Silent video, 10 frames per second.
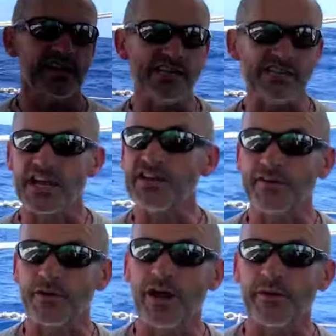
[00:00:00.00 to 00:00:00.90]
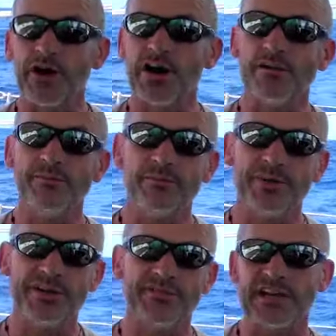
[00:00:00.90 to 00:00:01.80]
He stayed for quite a while,
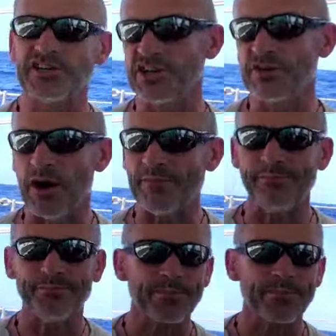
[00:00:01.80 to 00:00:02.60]
but eventually he went.